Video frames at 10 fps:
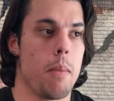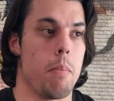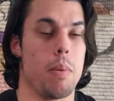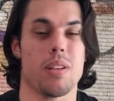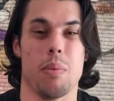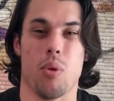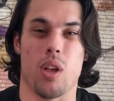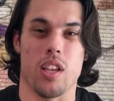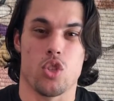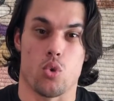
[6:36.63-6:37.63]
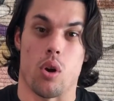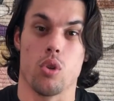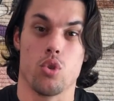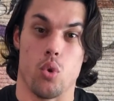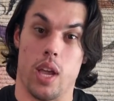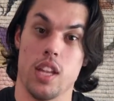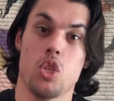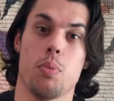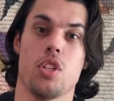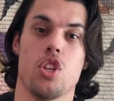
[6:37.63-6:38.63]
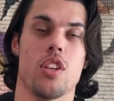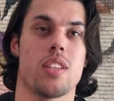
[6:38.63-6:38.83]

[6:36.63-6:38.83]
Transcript: Maybe some people struggle to get into positioning,